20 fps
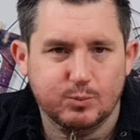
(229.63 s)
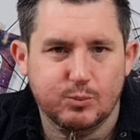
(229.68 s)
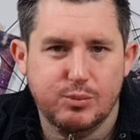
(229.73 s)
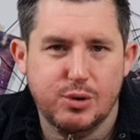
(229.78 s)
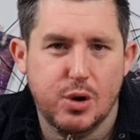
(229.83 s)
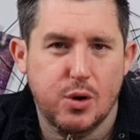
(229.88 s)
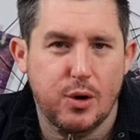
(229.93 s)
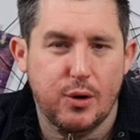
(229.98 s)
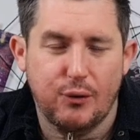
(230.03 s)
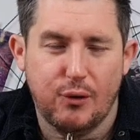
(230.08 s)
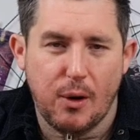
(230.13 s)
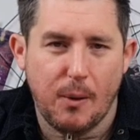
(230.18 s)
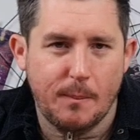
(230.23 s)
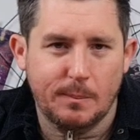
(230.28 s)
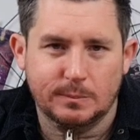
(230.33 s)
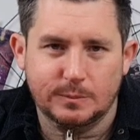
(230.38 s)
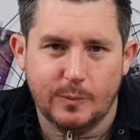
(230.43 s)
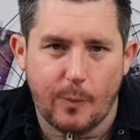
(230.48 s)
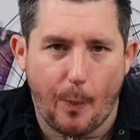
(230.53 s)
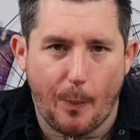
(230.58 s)

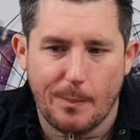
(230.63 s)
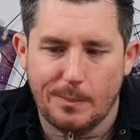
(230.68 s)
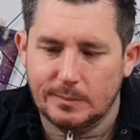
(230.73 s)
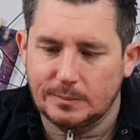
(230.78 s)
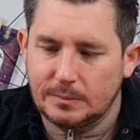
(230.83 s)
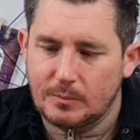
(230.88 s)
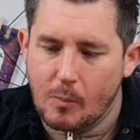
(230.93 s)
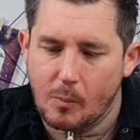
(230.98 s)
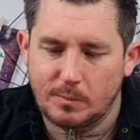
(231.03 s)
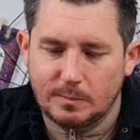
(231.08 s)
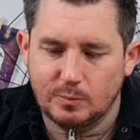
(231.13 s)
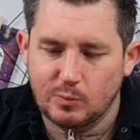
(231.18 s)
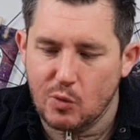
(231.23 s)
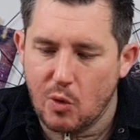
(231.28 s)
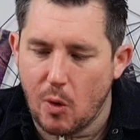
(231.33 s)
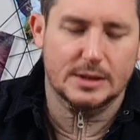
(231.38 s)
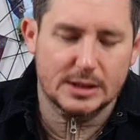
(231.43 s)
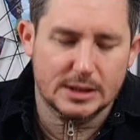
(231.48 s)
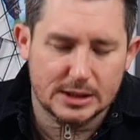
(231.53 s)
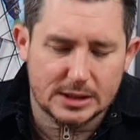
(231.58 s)
Beautiful.
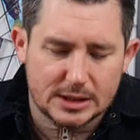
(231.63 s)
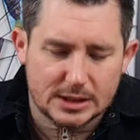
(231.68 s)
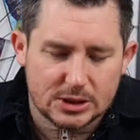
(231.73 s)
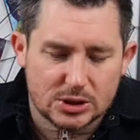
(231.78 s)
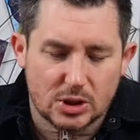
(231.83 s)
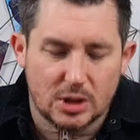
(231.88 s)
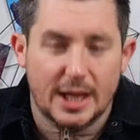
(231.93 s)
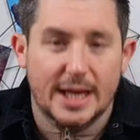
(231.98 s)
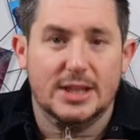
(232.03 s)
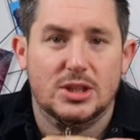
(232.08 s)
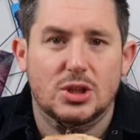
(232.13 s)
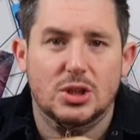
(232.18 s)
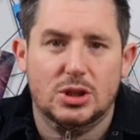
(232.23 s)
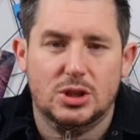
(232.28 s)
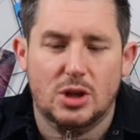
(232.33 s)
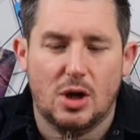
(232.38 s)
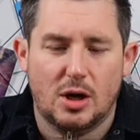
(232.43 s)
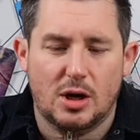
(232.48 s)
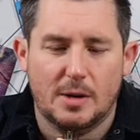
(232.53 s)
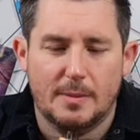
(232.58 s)
So let's
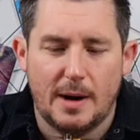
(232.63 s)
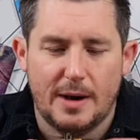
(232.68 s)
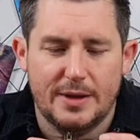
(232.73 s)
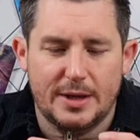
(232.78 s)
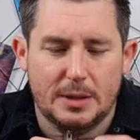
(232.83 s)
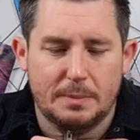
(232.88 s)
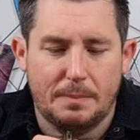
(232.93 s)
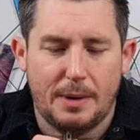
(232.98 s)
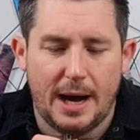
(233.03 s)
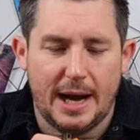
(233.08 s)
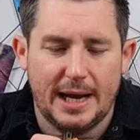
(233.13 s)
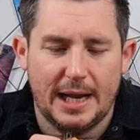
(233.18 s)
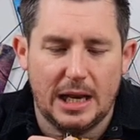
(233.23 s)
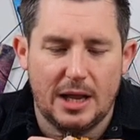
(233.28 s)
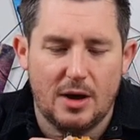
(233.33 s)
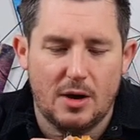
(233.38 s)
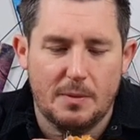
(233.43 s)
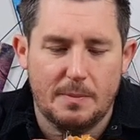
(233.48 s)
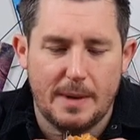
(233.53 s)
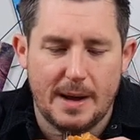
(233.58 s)
just talk about this pie a
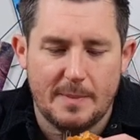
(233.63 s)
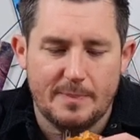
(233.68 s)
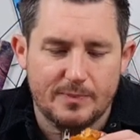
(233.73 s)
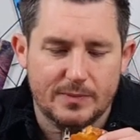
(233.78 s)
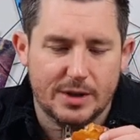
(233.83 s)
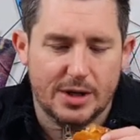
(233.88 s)
little bit.